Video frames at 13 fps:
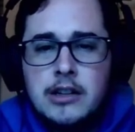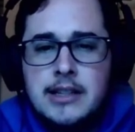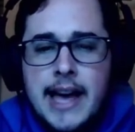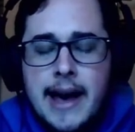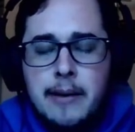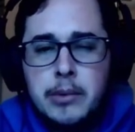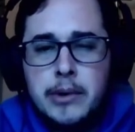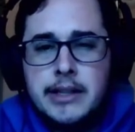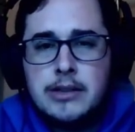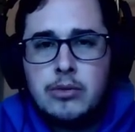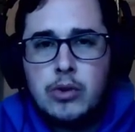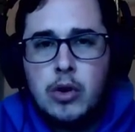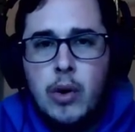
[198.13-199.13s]

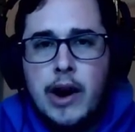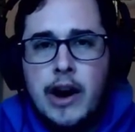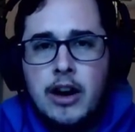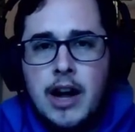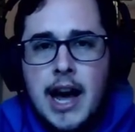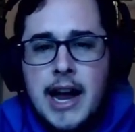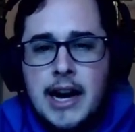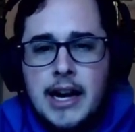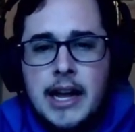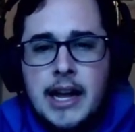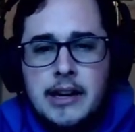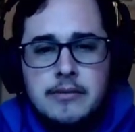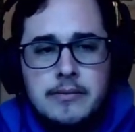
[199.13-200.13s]
tablets require
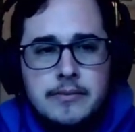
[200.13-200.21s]
kyanite.